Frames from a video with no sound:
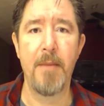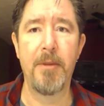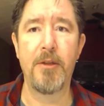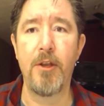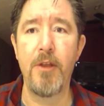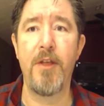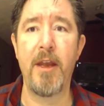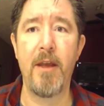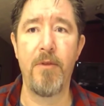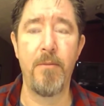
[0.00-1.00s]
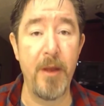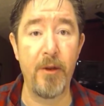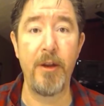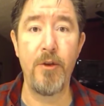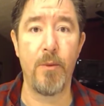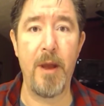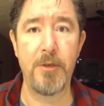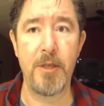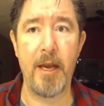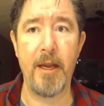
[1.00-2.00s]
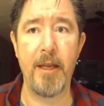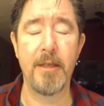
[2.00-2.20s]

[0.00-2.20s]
But the good thing of building your website